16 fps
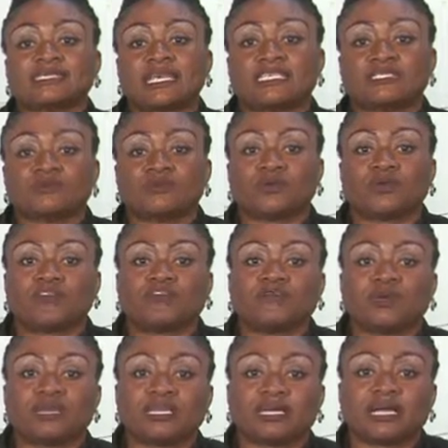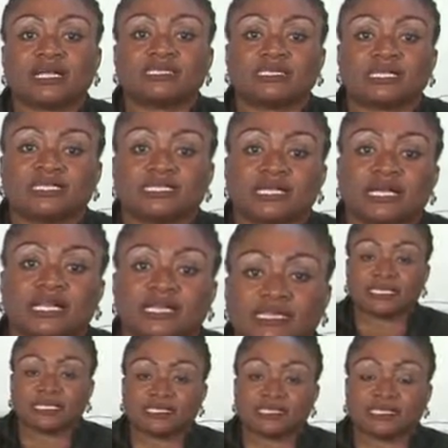Textbook of Medical Surgical
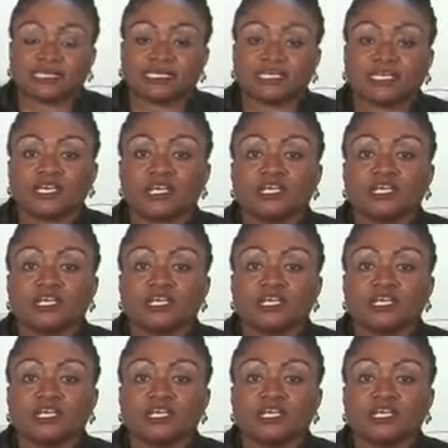Nursing,